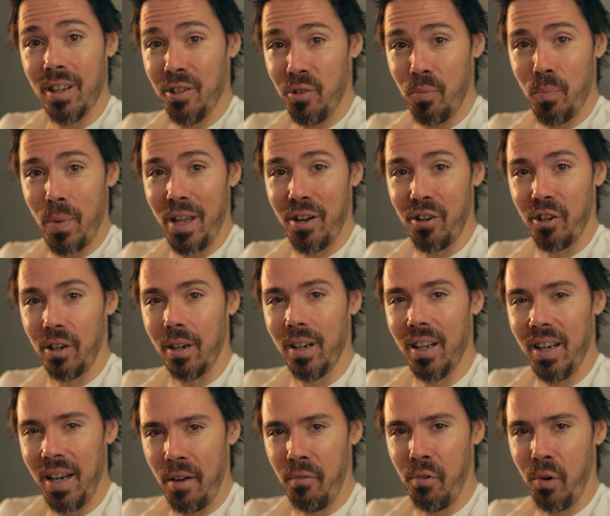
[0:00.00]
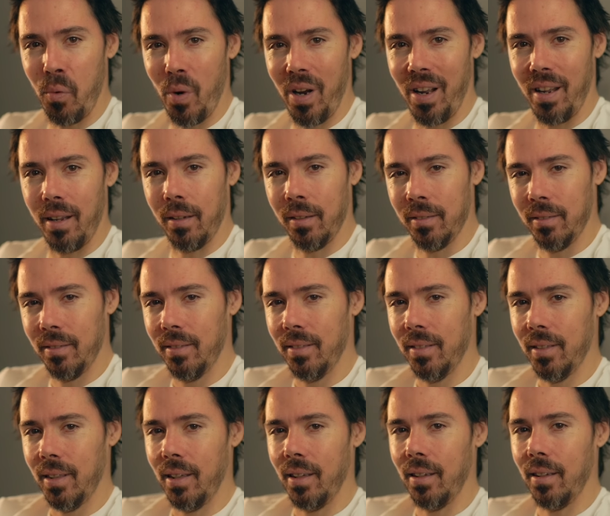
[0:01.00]
is better in every way,
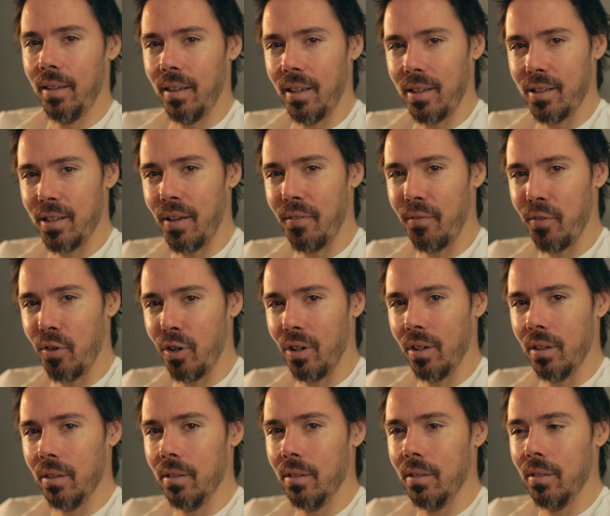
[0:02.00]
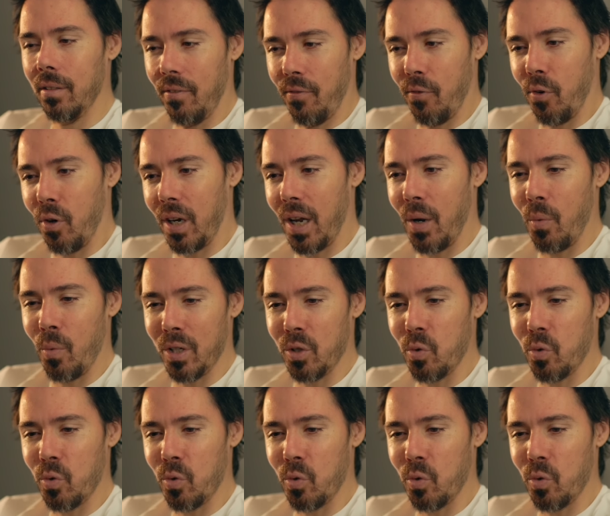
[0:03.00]
except for 4K